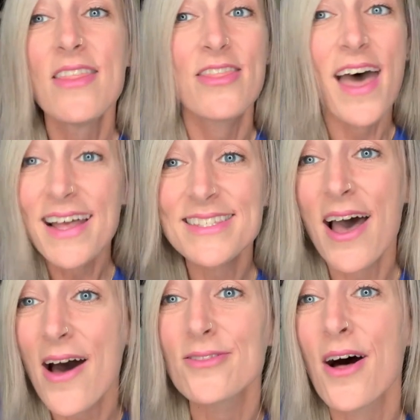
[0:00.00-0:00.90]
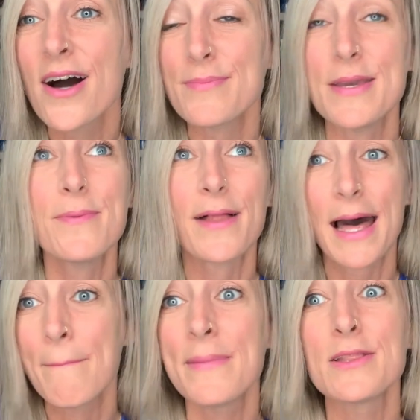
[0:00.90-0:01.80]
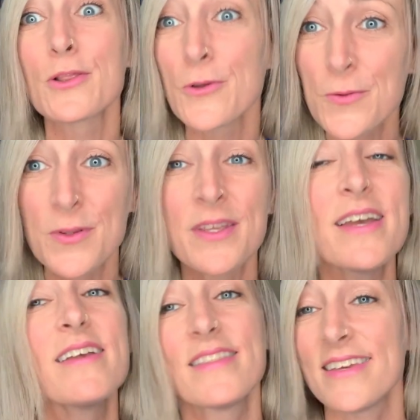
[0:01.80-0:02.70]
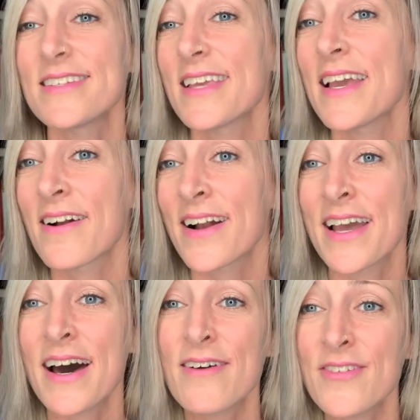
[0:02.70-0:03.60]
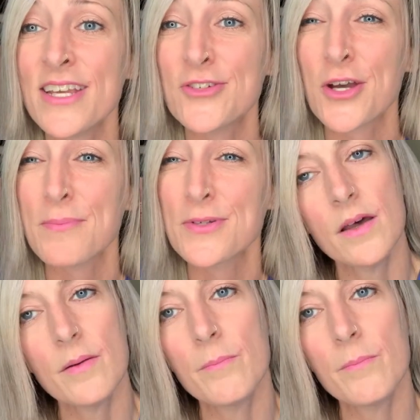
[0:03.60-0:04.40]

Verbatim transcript: That's how long people have been looting this area of Egypt.